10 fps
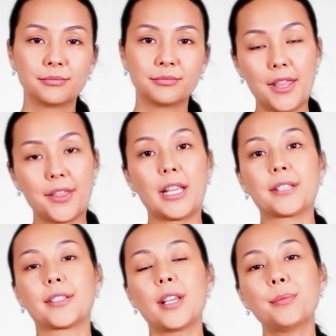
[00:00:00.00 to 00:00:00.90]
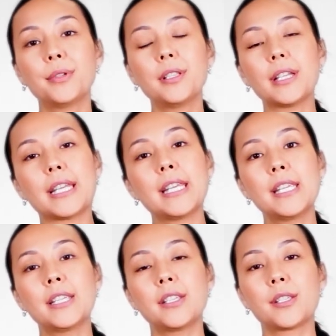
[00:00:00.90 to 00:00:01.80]
And the last example
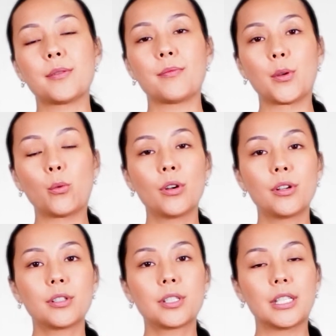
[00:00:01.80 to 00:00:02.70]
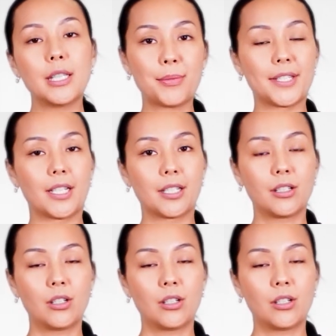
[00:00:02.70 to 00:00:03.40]
is the word lipstick,